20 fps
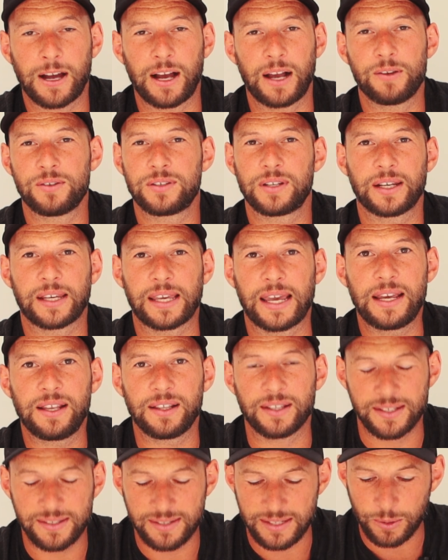I was like, hey,
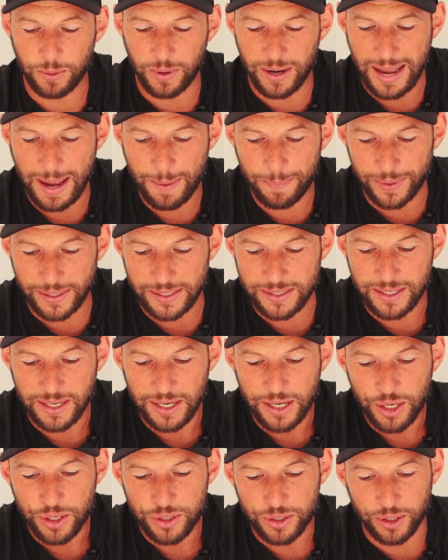let's see what happens.
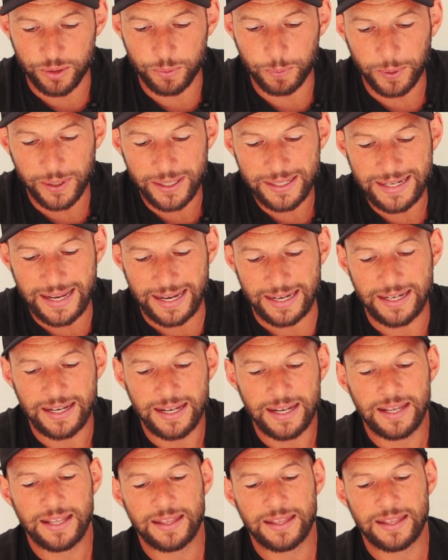So it's pretty neat.